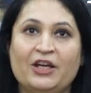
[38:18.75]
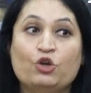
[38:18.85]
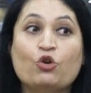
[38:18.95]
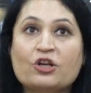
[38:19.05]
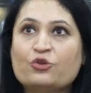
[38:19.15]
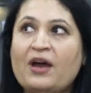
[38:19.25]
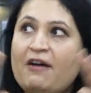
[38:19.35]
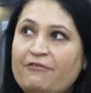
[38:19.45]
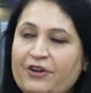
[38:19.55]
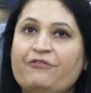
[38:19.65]
You got to
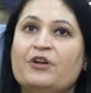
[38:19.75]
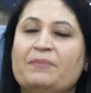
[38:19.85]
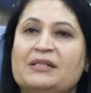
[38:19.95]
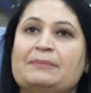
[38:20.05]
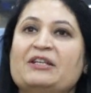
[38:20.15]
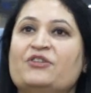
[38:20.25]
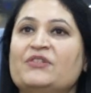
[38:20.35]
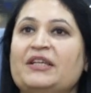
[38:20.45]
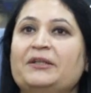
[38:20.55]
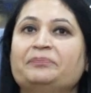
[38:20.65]
have different
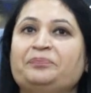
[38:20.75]
perspectives here.